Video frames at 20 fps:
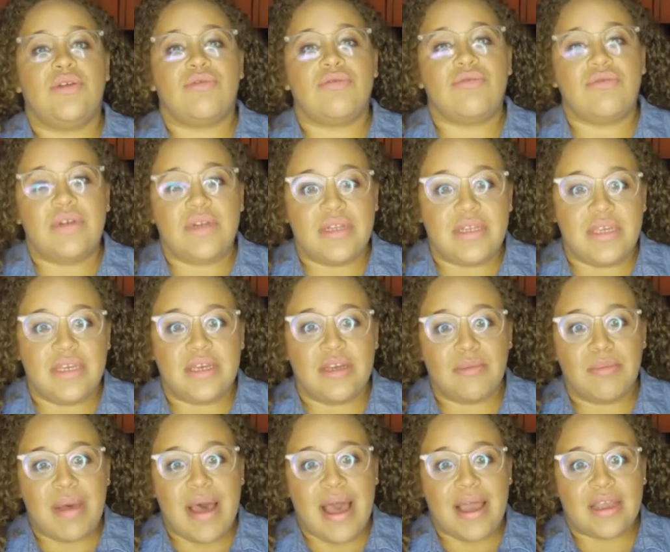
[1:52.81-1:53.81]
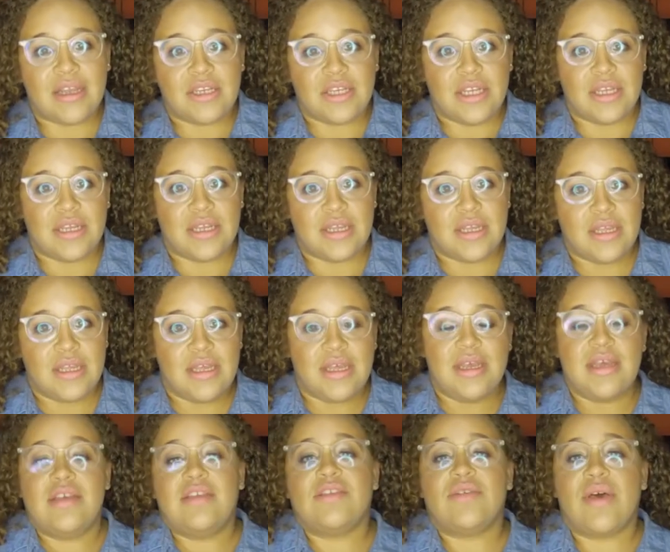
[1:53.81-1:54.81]
really good packaging.
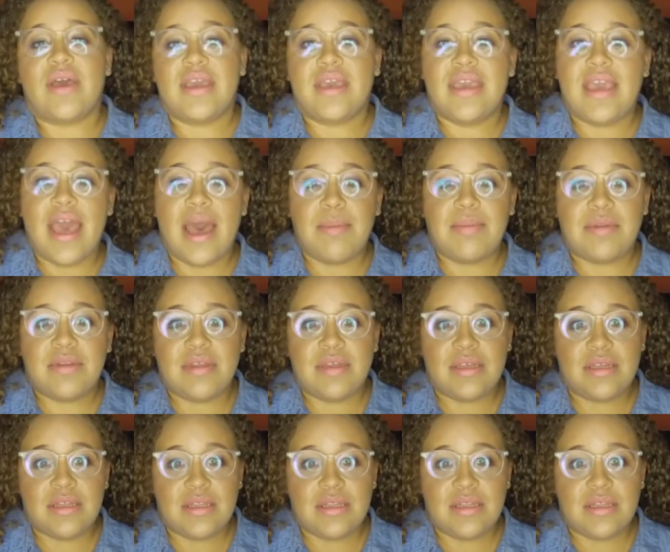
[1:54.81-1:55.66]
So I kept